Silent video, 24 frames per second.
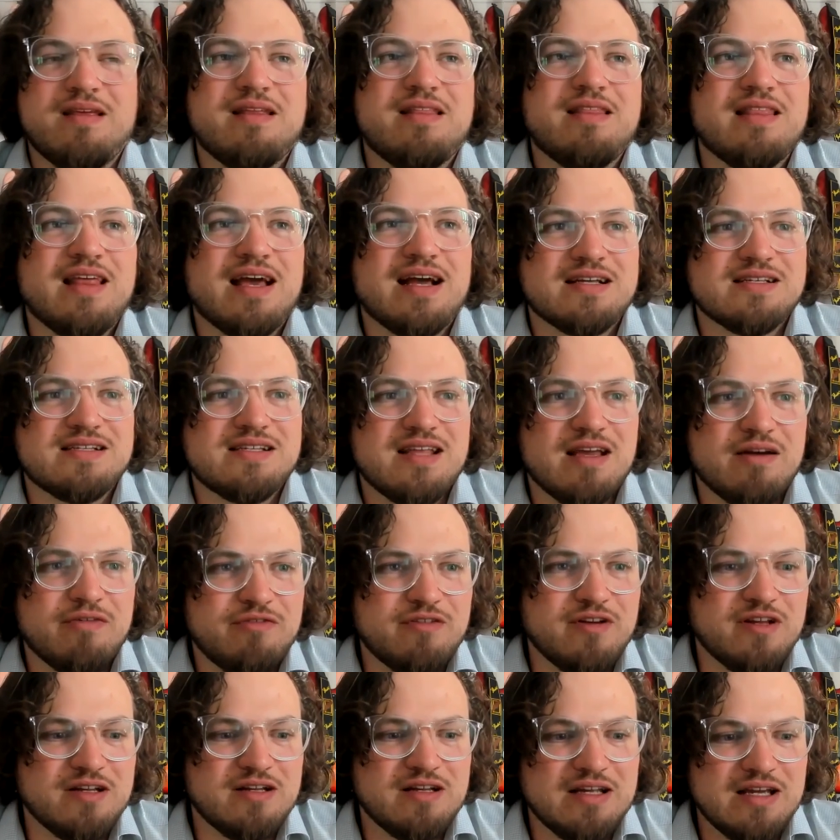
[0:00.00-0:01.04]
That's
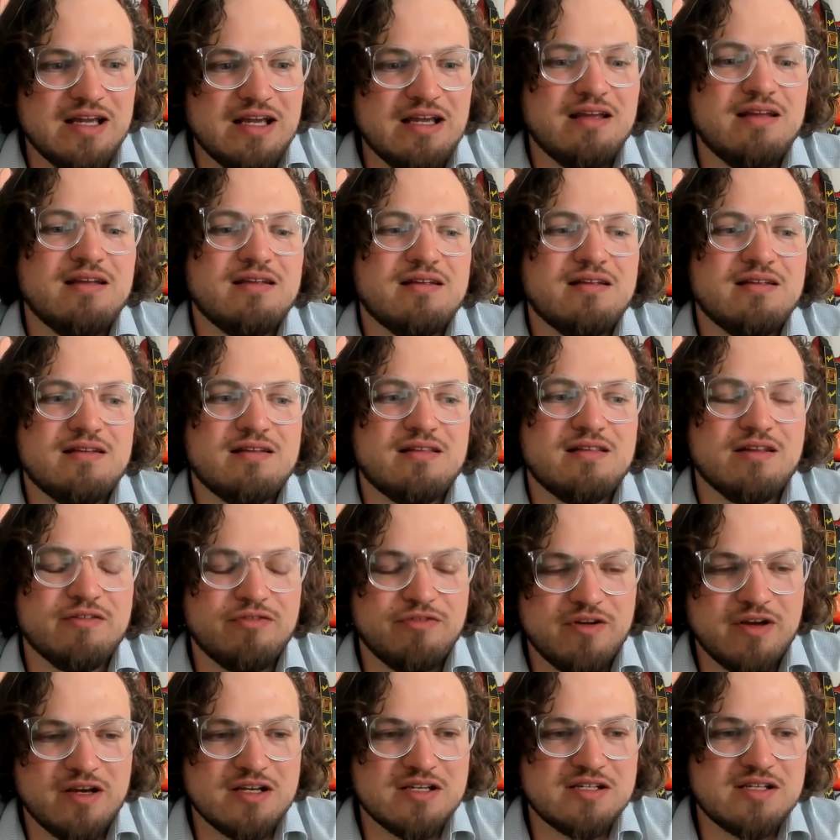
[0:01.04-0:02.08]
definitely the
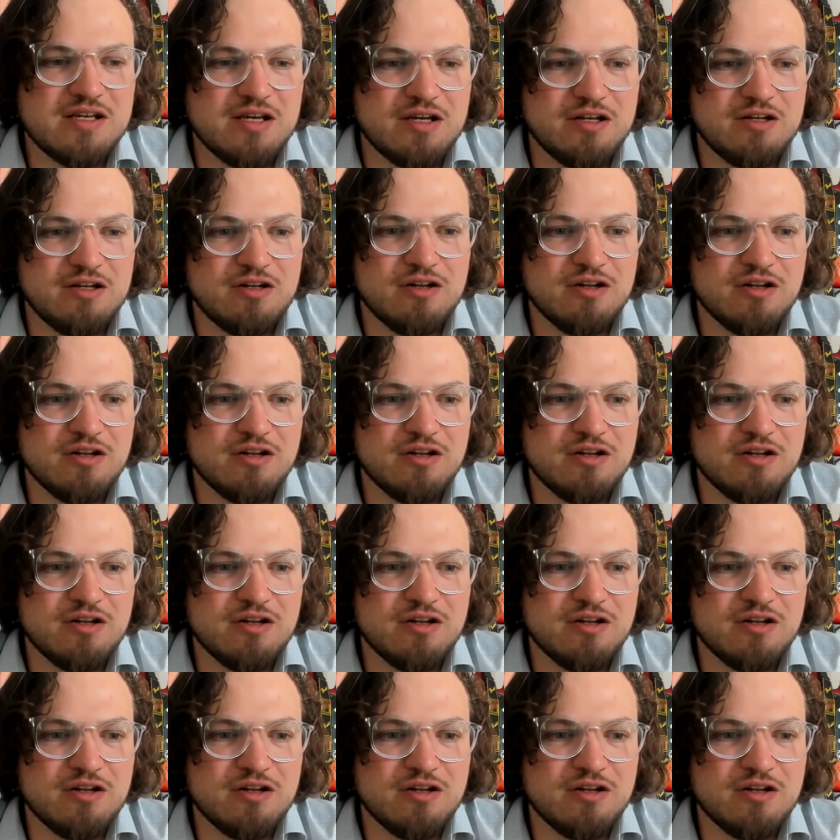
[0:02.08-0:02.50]
first hurdle.